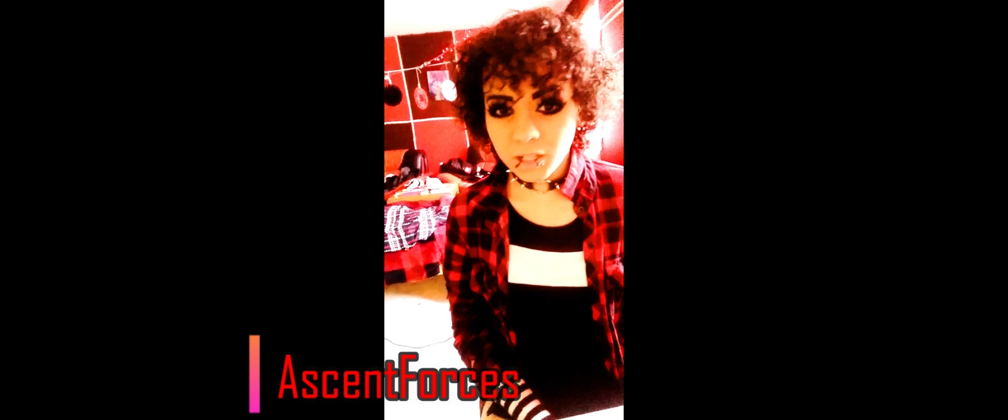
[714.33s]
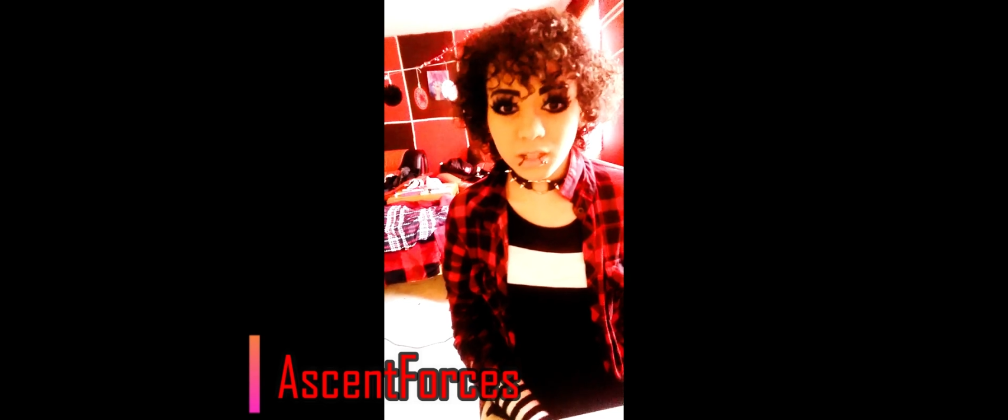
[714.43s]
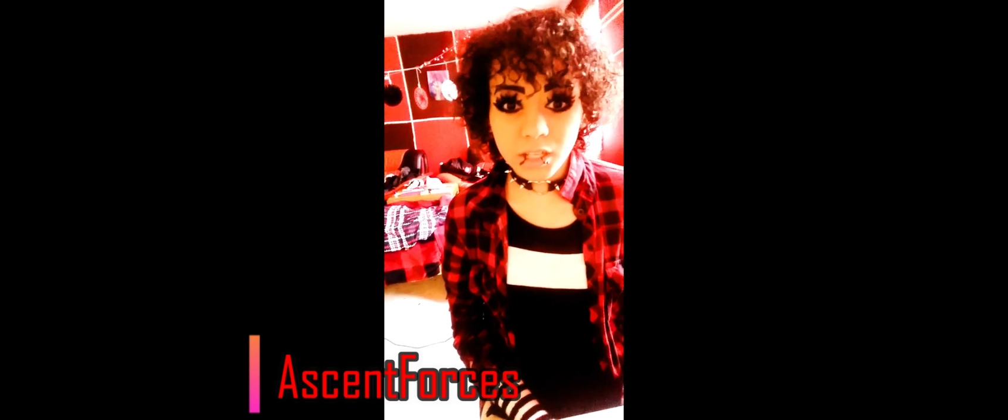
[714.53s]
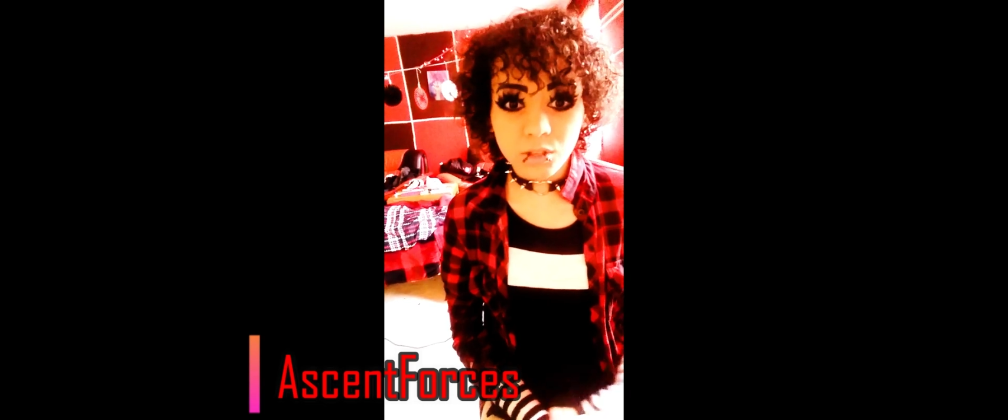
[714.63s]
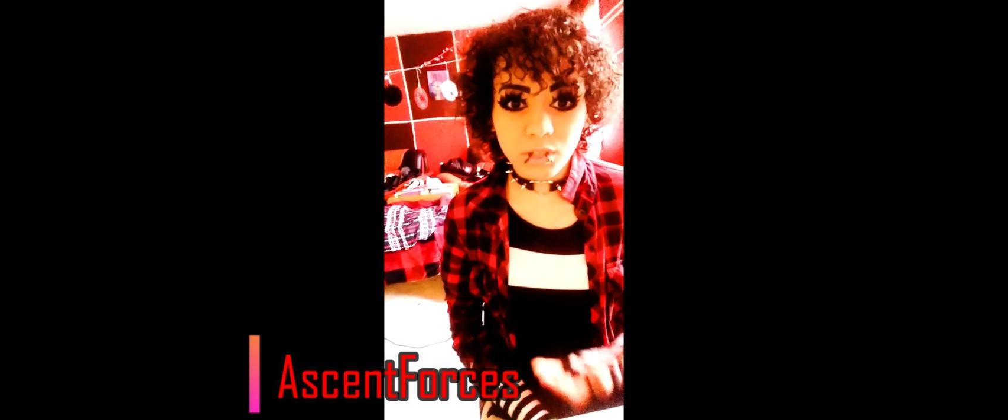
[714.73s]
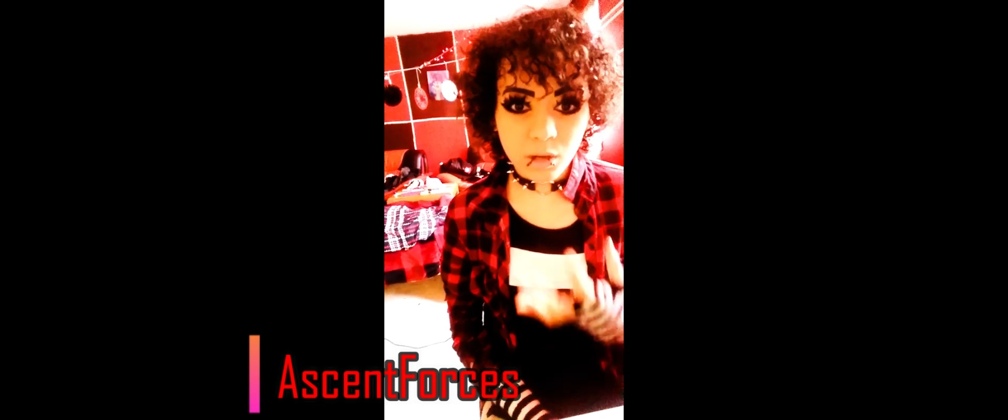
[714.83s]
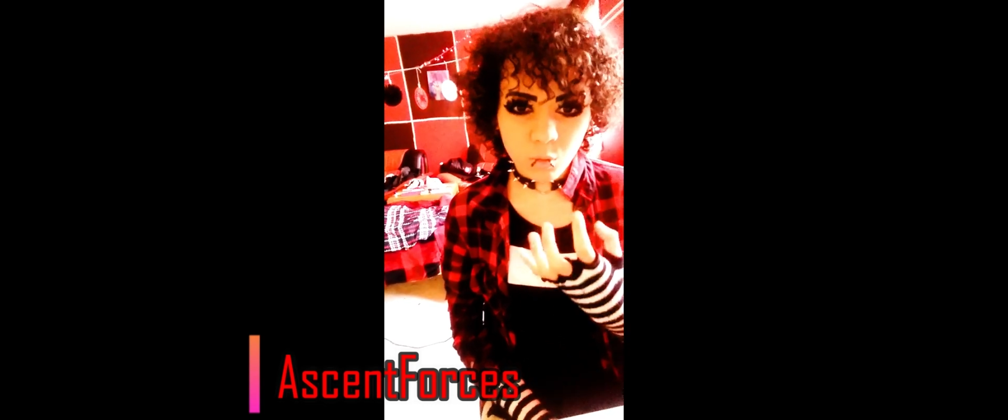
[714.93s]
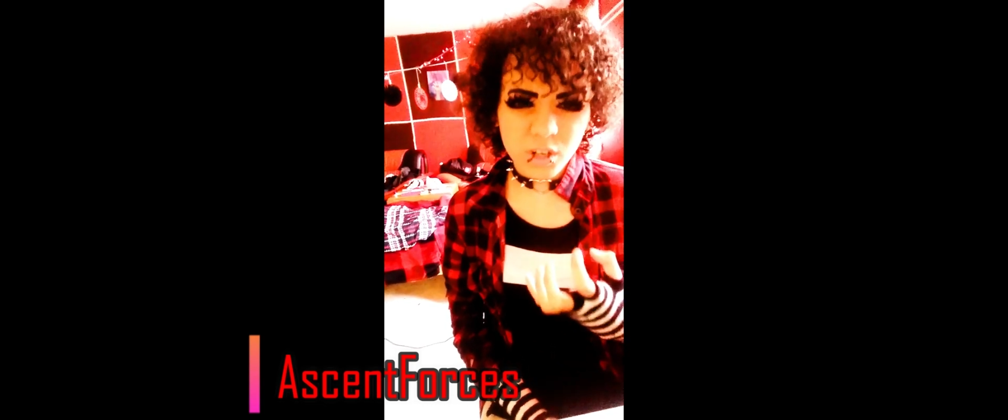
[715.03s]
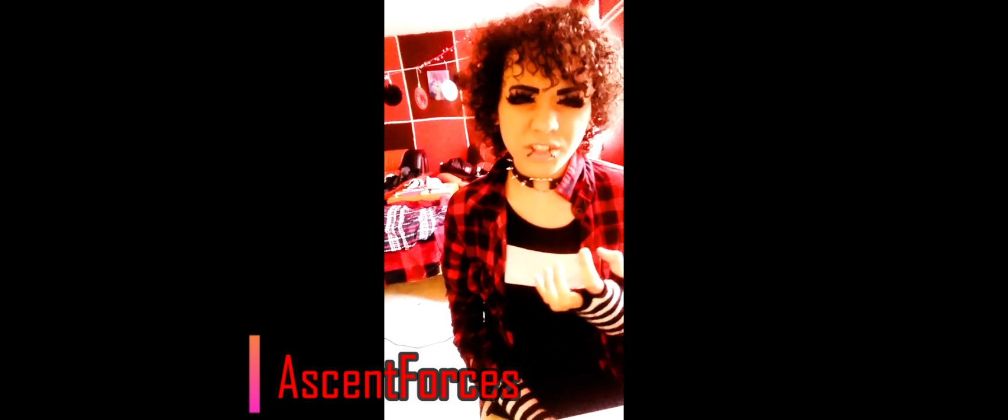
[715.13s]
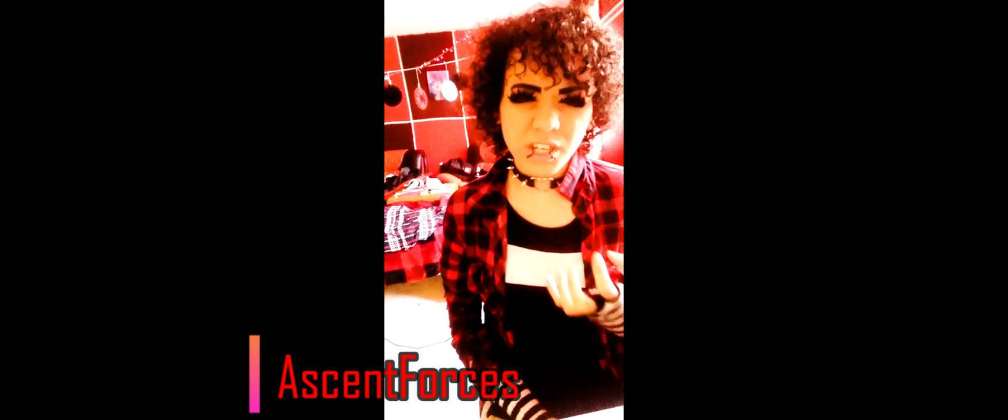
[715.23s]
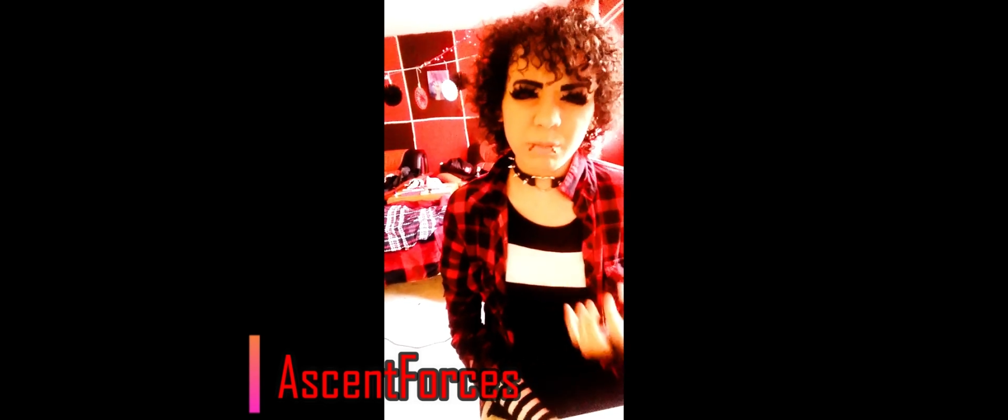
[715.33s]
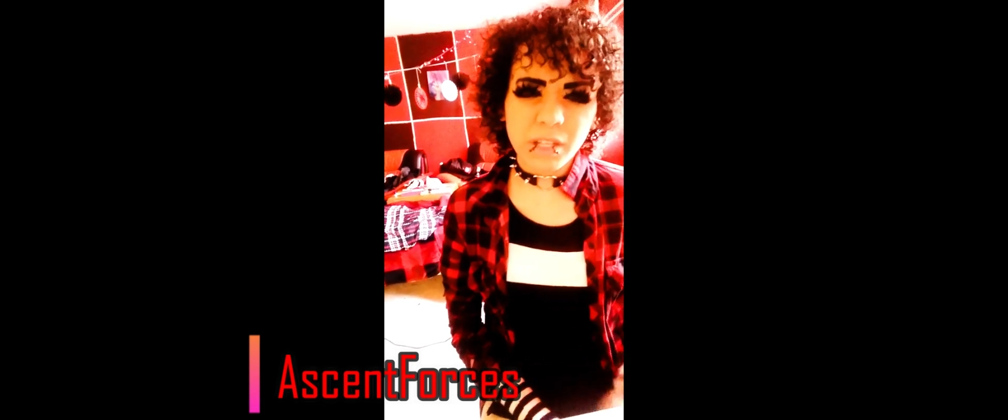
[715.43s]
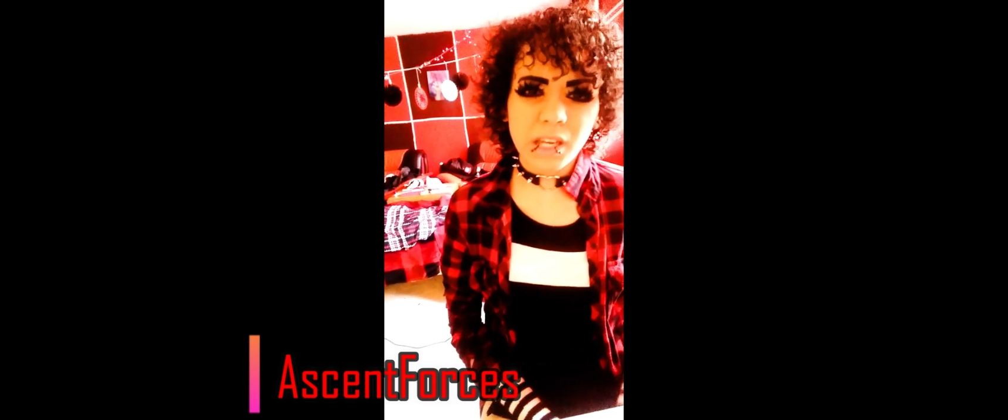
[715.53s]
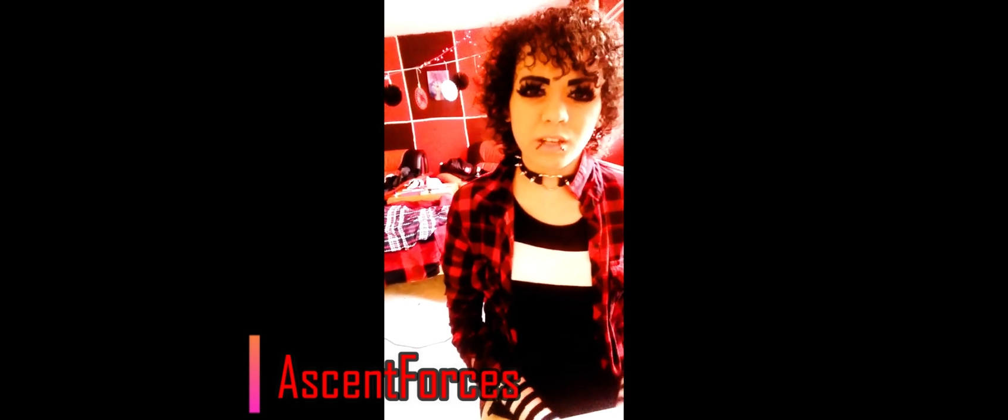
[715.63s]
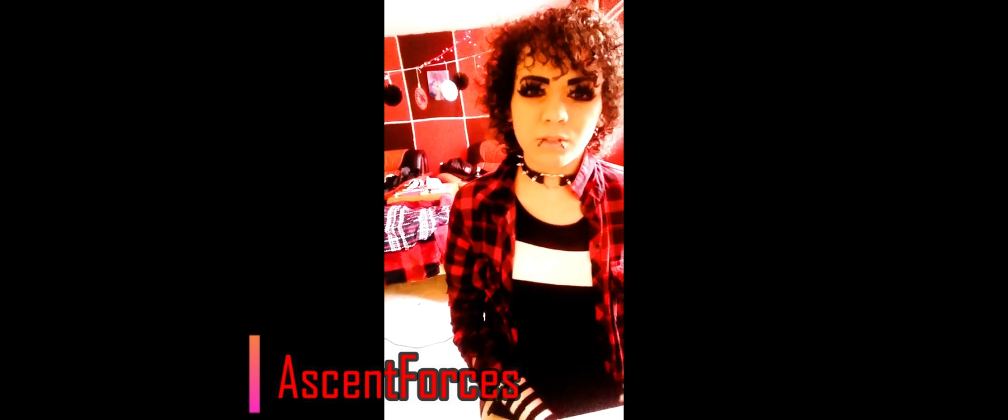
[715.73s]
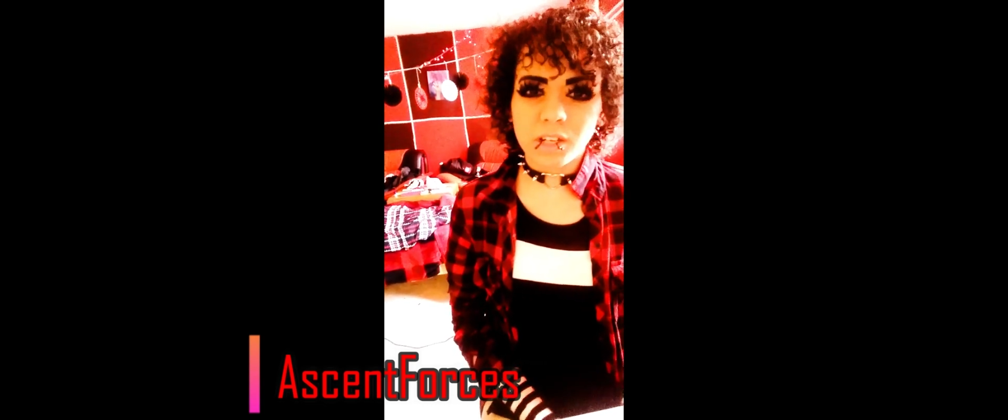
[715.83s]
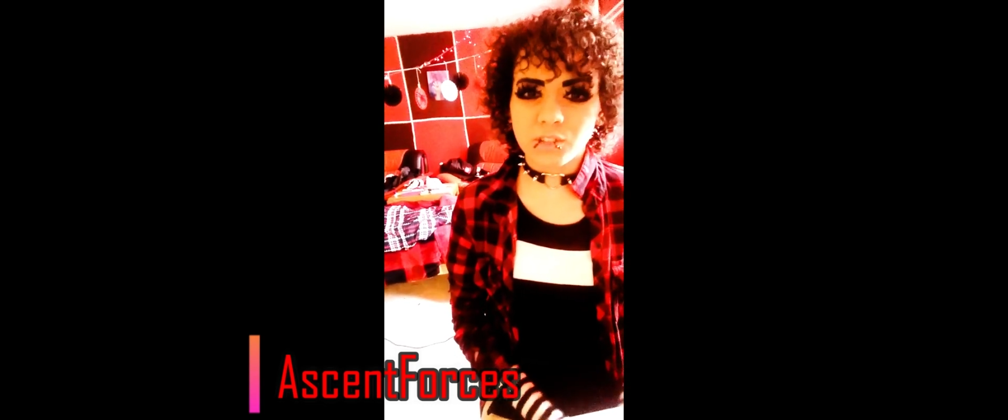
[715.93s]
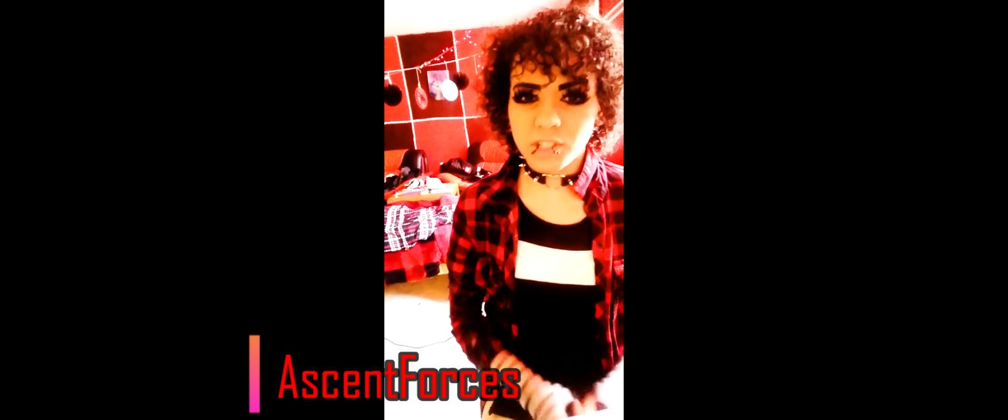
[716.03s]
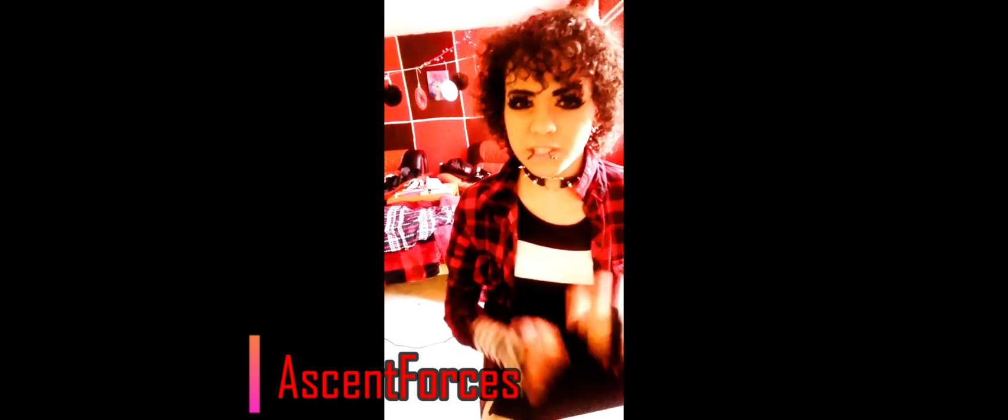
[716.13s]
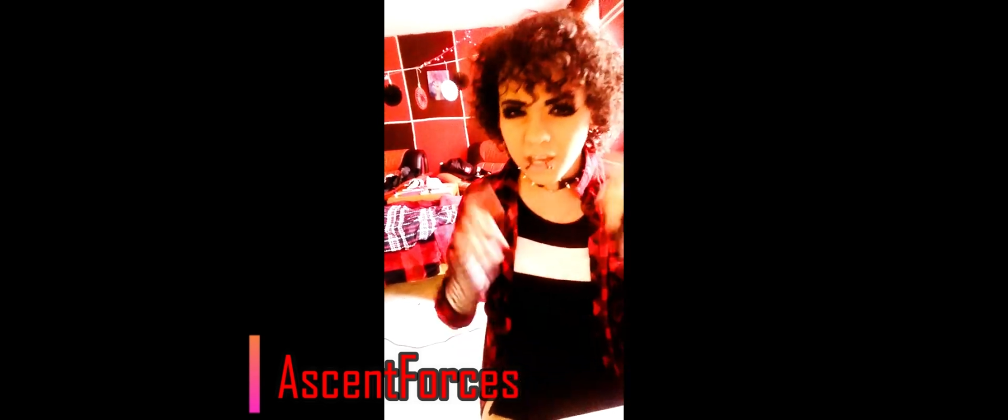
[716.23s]
let you get worked up and angry
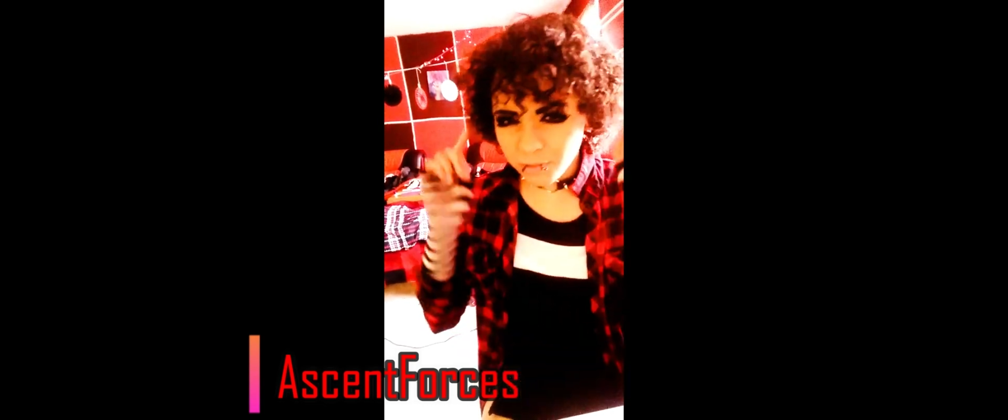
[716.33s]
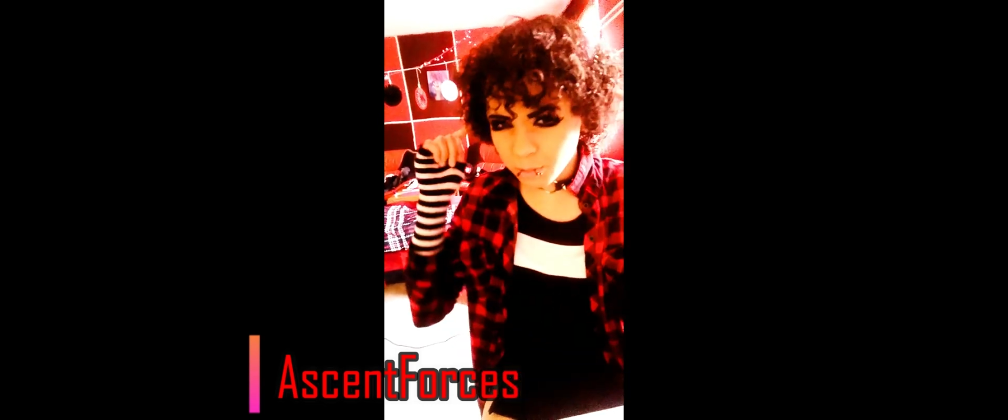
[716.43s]
and just have